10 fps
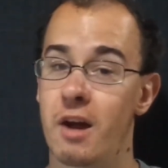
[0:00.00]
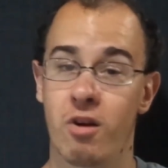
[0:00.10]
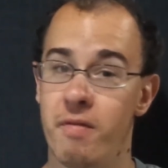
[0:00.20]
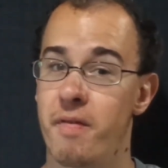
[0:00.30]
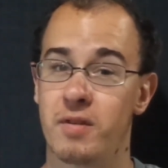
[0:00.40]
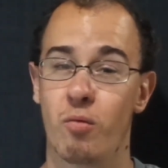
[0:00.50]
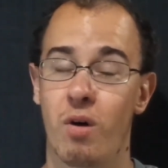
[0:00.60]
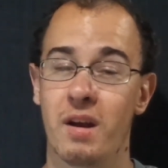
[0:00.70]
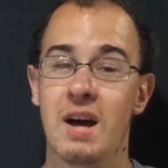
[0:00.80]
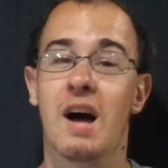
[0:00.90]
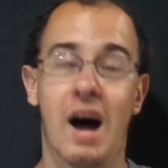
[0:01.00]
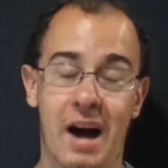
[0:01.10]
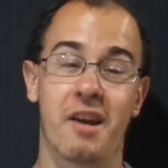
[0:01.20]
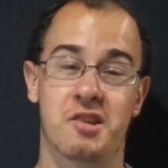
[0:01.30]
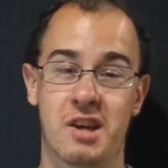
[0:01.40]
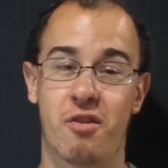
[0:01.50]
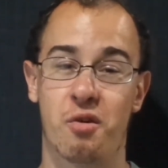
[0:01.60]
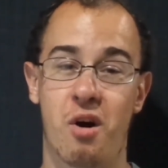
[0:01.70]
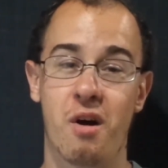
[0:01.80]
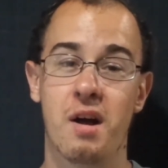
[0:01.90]
Area 51. I'm gonna say there
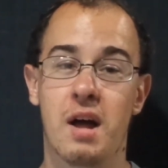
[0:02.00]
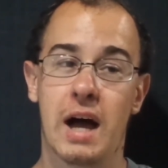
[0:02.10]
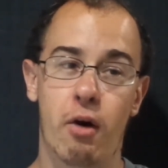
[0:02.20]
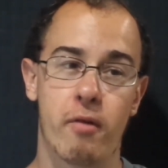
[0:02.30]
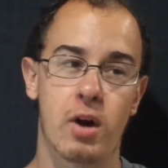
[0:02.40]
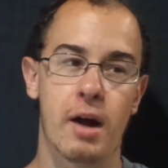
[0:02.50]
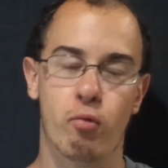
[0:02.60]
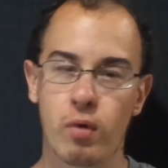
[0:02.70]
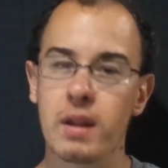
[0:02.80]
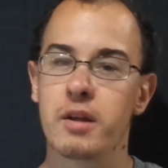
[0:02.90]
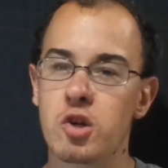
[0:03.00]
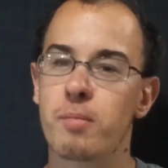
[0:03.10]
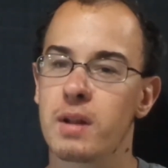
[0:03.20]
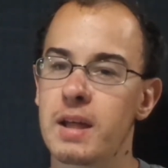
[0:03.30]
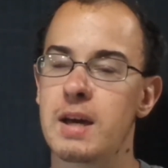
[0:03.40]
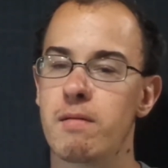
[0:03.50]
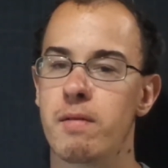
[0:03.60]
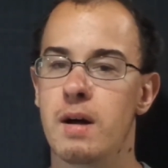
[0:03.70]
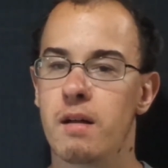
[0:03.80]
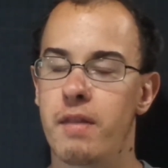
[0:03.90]
are. However, I really do believe
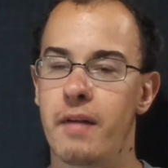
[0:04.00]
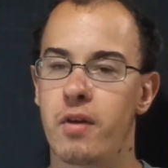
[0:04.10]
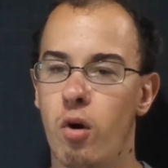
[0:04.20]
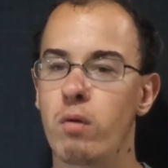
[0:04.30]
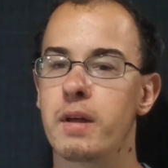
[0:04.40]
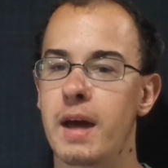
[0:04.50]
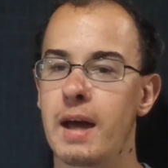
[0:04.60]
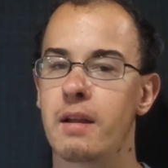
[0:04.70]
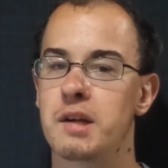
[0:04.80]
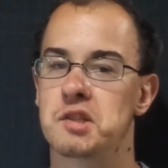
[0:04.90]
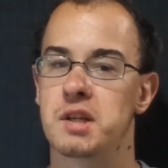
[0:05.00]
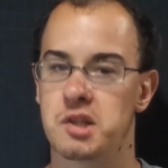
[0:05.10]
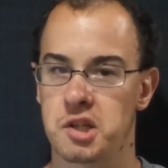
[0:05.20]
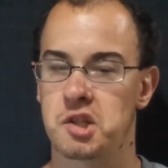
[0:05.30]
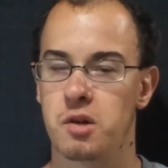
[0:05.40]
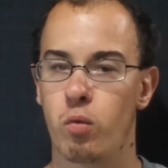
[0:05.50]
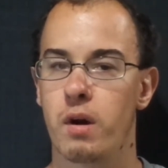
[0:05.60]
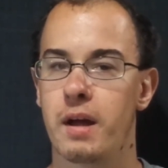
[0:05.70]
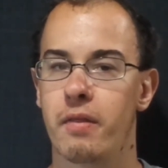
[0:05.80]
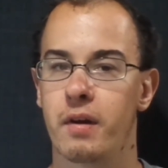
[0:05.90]
that the only aliens that existed were
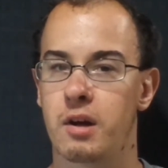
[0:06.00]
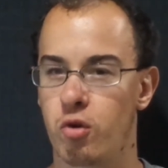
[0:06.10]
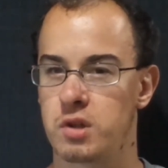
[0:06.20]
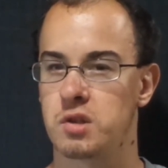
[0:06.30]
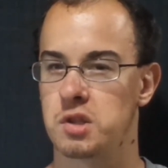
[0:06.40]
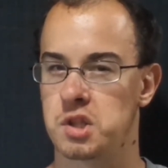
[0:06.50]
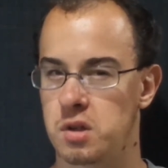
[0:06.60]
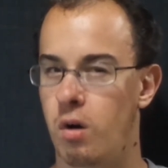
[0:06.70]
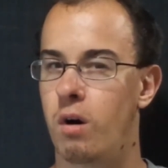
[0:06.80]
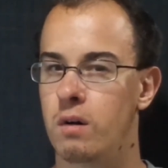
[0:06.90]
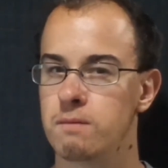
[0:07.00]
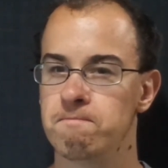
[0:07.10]
in the Crystal Skull.